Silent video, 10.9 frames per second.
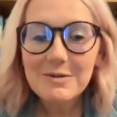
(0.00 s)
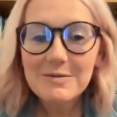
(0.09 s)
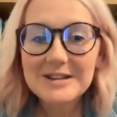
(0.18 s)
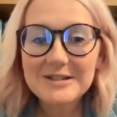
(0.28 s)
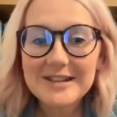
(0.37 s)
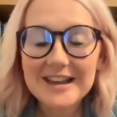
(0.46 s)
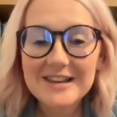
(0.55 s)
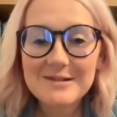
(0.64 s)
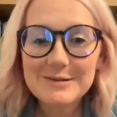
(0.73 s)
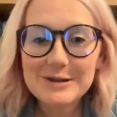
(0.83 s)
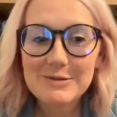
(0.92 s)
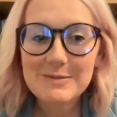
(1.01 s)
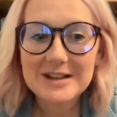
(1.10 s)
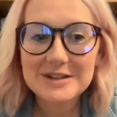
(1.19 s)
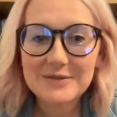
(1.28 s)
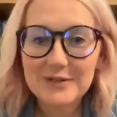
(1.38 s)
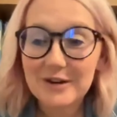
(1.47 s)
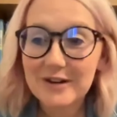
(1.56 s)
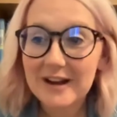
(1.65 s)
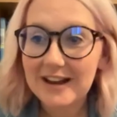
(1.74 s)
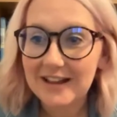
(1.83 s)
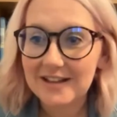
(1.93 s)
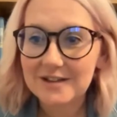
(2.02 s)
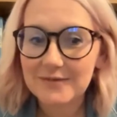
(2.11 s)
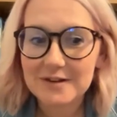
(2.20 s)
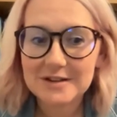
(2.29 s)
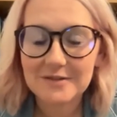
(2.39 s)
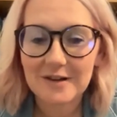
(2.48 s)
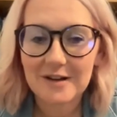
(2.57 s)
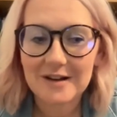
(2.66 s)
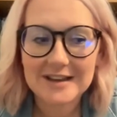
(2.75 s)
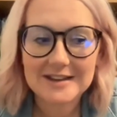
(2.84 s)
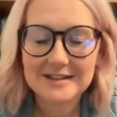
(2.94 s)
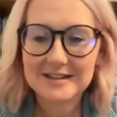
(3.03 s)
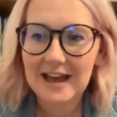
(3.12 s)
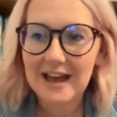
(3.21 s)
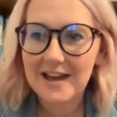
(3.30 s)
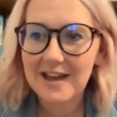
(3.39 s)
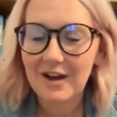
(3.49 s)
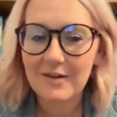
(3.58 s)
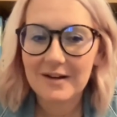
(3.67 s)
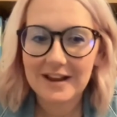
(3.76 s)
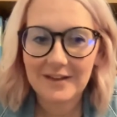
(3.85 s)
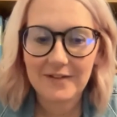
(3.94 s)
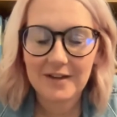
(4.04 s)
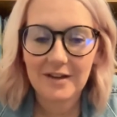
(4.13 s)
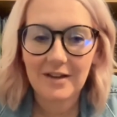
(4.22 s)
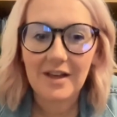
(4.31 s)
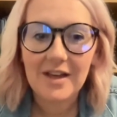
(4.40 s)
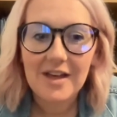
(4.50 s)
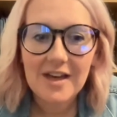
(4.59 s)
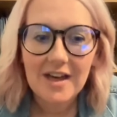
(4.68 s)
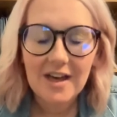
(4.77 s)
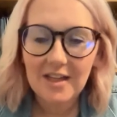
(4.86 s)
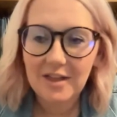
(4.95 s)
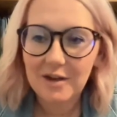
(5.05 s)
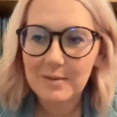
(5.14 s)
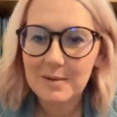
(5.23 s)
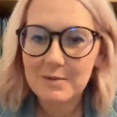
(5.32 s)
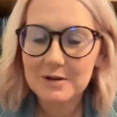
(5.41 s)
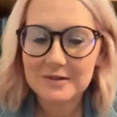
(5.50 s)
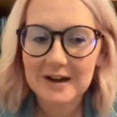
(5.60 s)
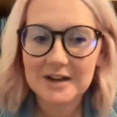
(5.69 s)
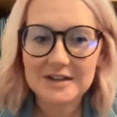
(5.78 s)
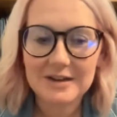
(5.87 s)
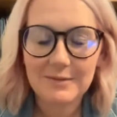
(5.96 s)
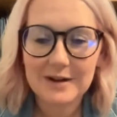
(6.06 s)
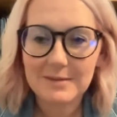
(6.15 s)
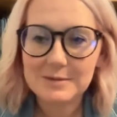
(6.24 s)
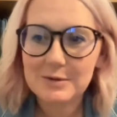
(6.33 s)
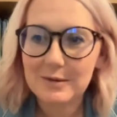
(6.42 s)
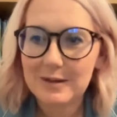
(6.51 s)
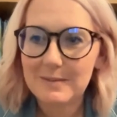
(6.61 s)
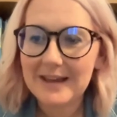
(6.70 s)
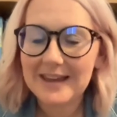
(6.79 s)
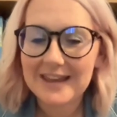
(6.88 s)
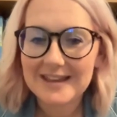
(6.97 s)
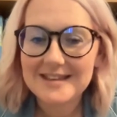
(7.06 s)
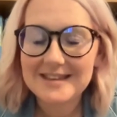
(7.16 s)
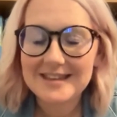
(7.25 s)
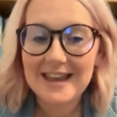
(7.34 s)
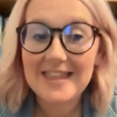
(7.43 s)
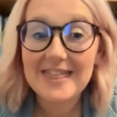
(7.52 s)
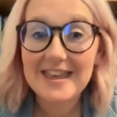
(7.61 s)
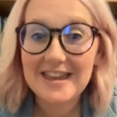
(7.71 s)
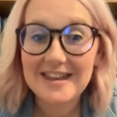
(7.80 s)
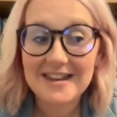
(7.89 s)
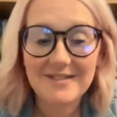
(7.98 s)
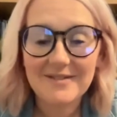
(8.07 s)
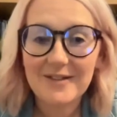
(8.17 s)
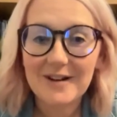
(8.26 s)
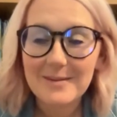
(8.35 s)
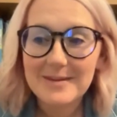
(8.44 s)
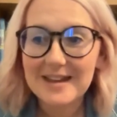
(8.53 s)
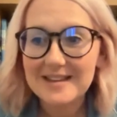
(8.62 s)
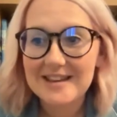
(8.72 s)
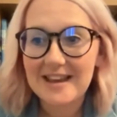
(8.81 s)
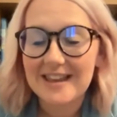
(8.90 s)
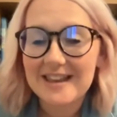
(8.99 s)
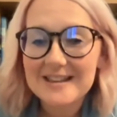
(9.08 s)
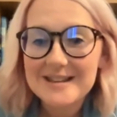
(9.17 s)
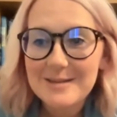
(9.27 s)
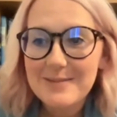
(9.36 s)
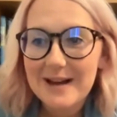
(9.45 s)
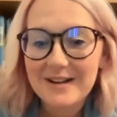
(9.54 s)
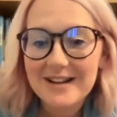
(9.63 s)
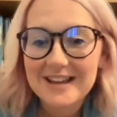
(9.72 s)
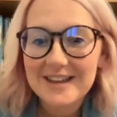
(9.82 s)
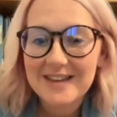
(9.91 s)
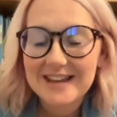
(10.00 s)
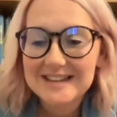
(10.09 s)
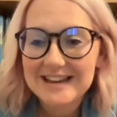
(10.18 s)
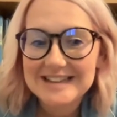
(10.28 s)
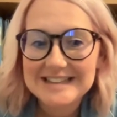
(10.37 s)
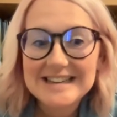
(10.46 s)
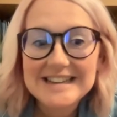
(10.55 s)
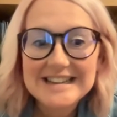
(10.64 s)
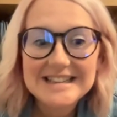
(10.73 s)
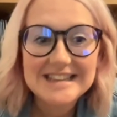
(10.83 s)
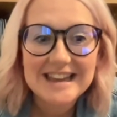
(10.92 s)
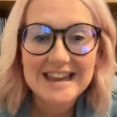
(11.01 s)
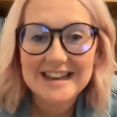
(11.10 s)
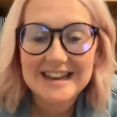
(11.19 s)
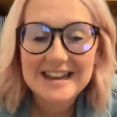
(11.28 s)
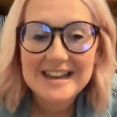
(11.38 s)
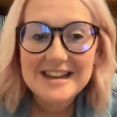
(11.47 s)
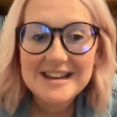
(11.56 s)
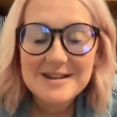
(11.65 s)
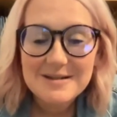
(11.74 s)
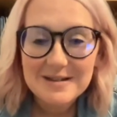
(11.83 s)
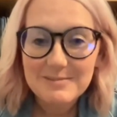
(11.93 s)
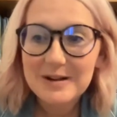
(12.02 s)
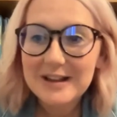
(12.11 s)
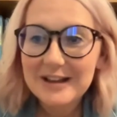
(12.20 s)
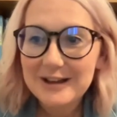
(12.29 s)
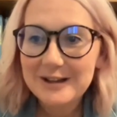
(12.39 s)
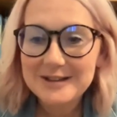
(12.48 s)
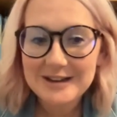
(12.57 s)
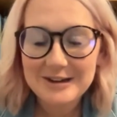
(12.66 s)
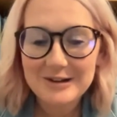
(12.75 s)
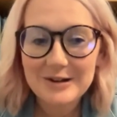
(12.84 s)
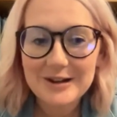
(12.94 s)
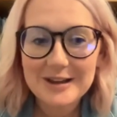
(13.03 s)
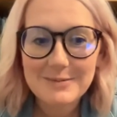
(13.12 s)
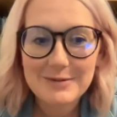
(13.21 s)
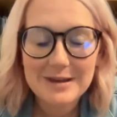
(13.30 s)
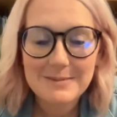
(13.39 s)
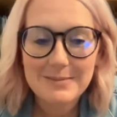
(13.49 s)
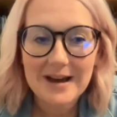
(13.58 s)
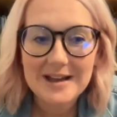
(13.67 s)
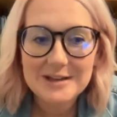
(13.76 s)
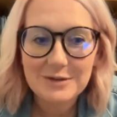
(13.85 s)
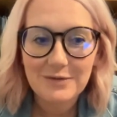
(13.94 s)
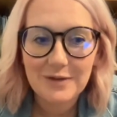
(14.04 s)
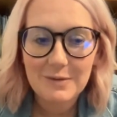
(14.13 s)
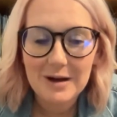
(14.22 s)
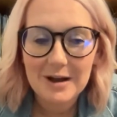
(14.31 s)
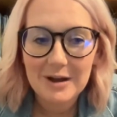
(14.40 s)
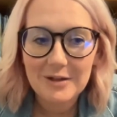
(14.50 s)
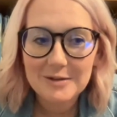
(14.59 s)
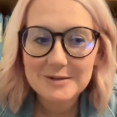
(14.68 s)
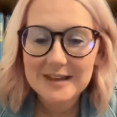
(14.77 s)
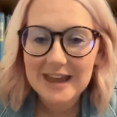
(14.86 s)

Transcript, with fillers: well, Rachel, thank you so much for creating this, first of all, because I already feel a little bit more direction in what I'm doing with my kids. And then for coming and telling us all about it and giving us ideas and putting it all down in a curriculum we can buy. So if we want all those